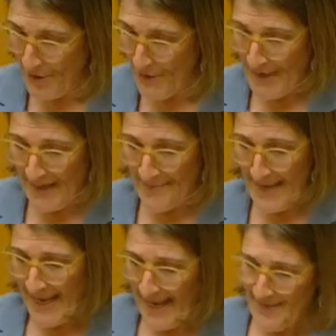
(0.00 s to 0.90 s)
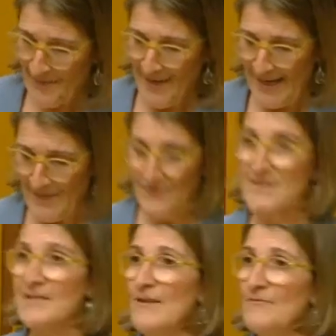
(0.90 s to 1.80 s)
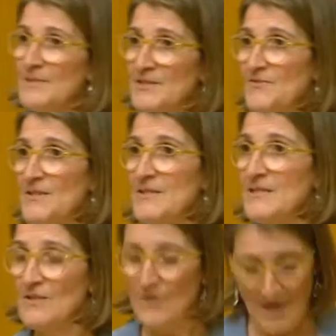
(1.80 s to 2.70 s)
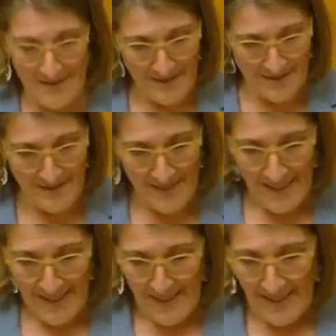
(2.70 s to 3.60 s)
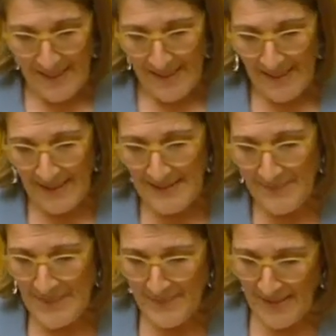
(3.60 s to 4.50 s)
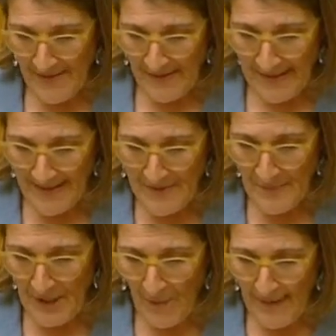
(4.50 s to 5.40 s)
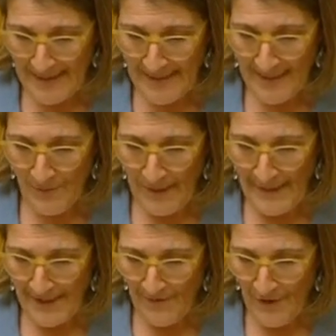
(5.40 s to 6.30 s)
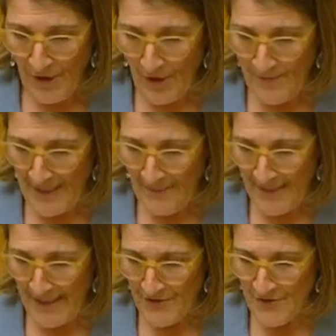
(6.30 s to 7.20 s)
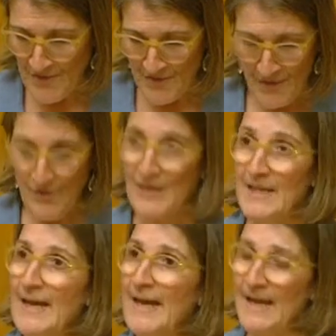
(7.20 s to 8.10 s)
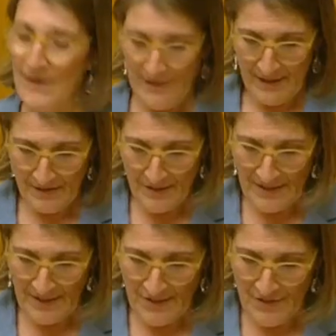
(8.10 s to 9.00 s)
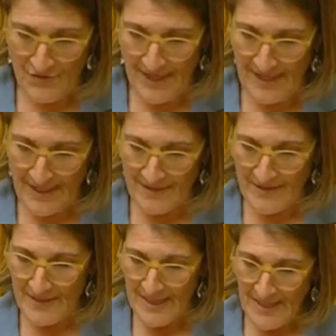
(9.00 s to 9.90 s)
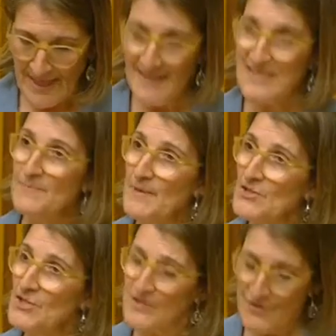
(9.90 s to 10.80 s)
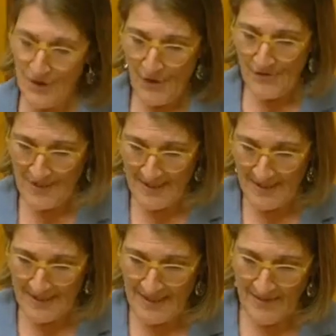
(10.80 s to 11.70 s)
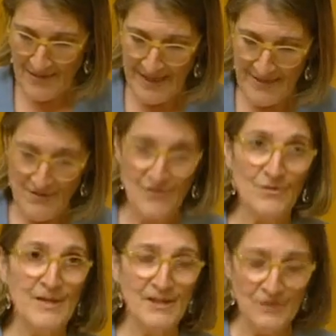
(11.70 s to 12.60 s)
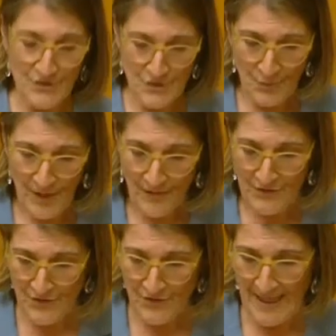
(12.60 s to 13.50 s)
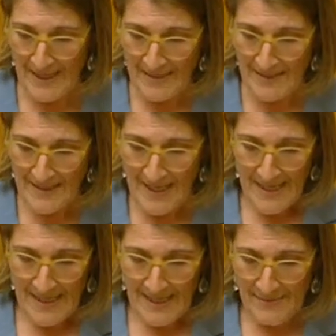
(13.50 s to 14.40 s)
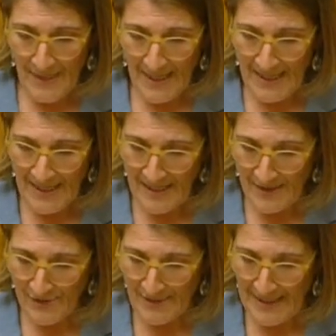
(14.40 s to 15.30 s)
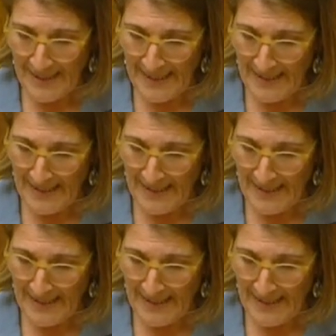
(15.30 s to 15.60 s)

program and the failure of this government to fix this crisis. Deputy Speaker, the latest blowout in waiting for home care packages is hurting our elderly Australians, and especially so the 16,312 Australians in my electorate